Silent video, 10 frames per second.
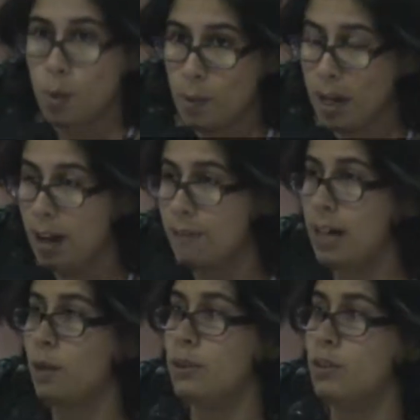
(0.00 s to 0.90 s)
We will have
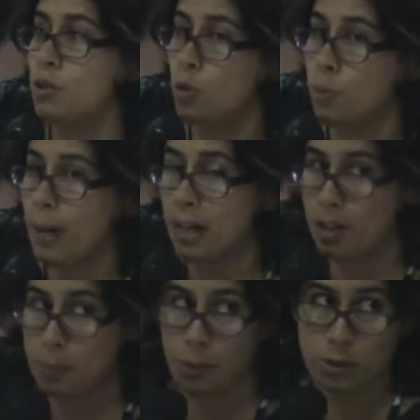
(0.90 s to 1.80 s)
now these two
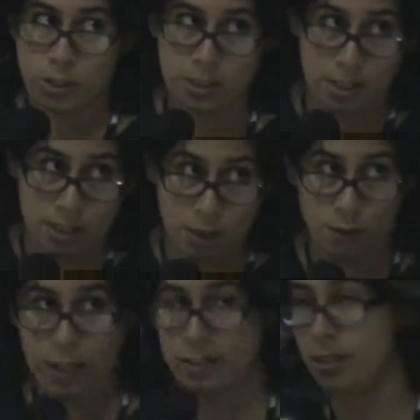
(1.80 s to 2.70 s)
parallel processes
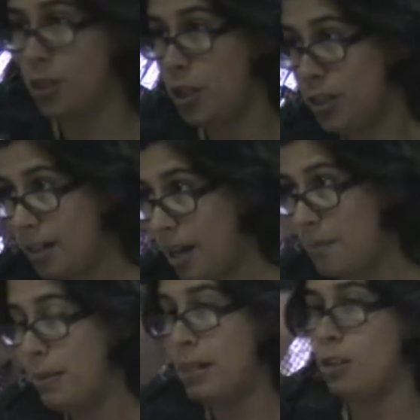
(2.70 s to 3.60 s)
of SDGs
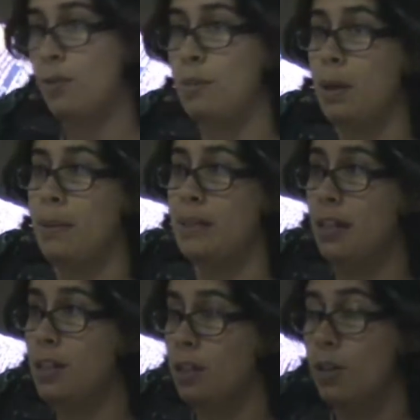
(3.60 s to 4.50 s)
and means of
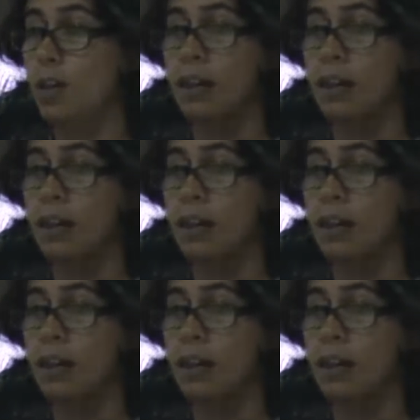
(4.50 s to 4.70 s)
implementation.